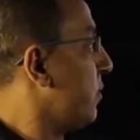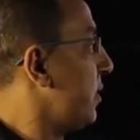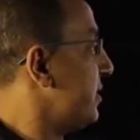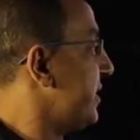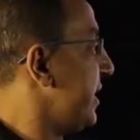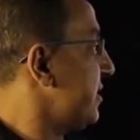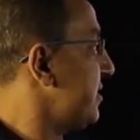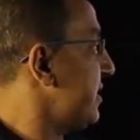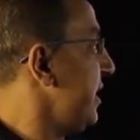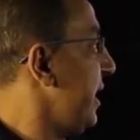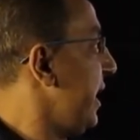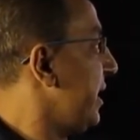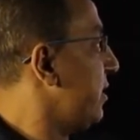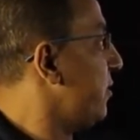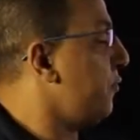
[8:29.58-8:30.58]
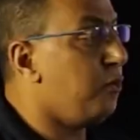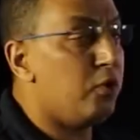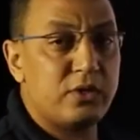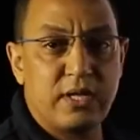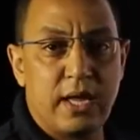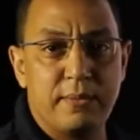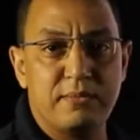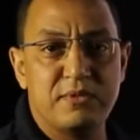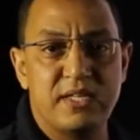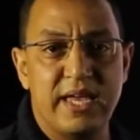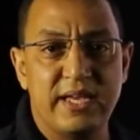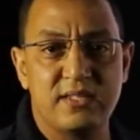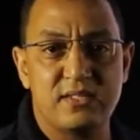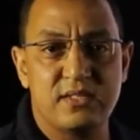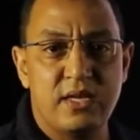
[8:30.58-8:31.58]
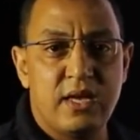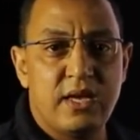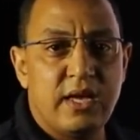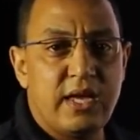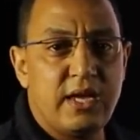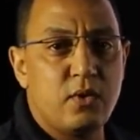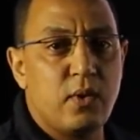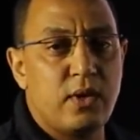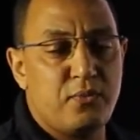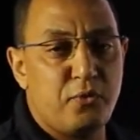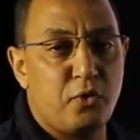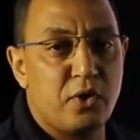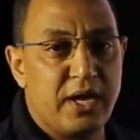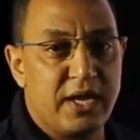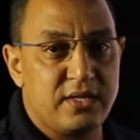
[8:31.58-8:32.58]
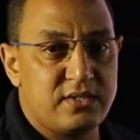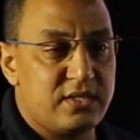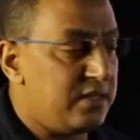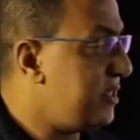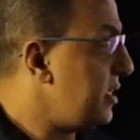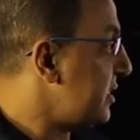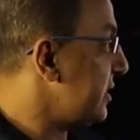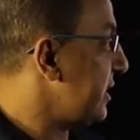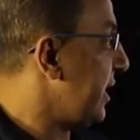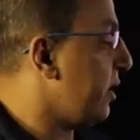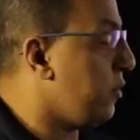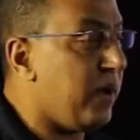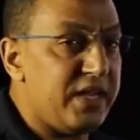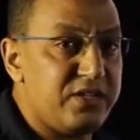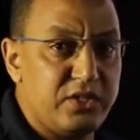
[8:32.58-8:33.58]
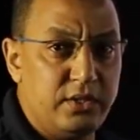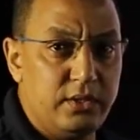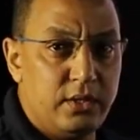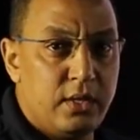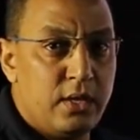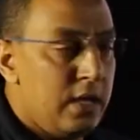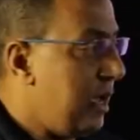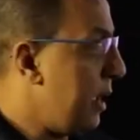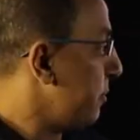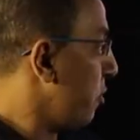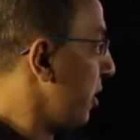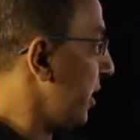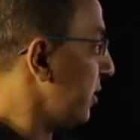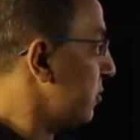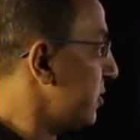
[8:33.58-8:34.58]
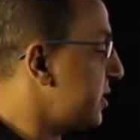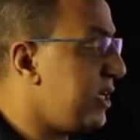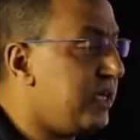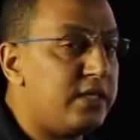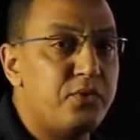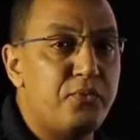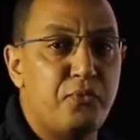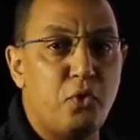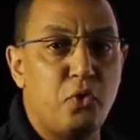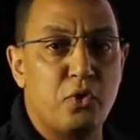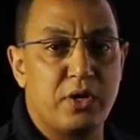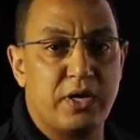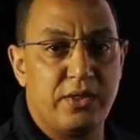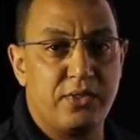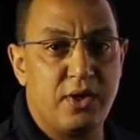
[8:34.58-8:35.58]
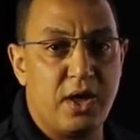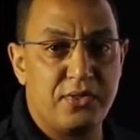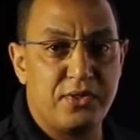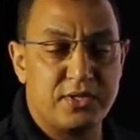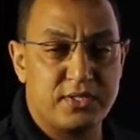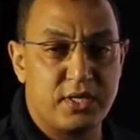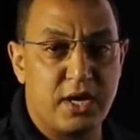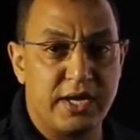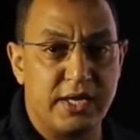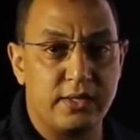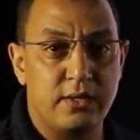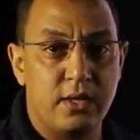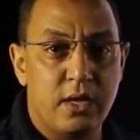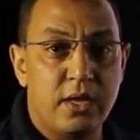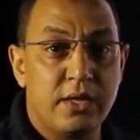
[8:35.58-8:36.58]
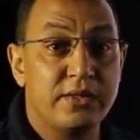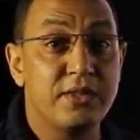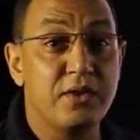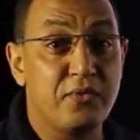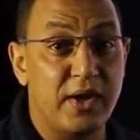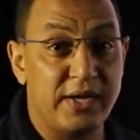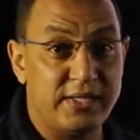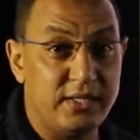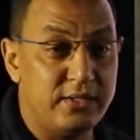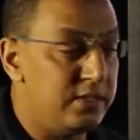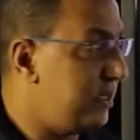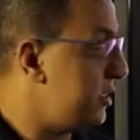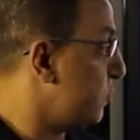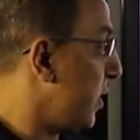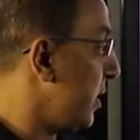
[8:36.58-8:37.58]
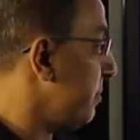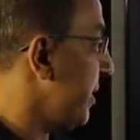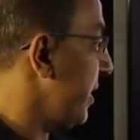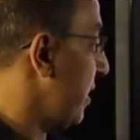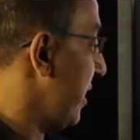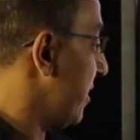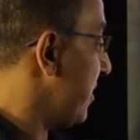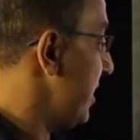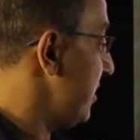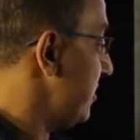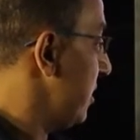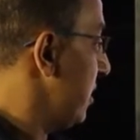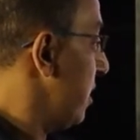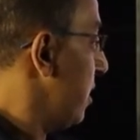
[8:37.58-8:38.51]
60, and 4 times x equal 4x. This is an equation. I'm going to send 4 in the other side divided. It will be like this.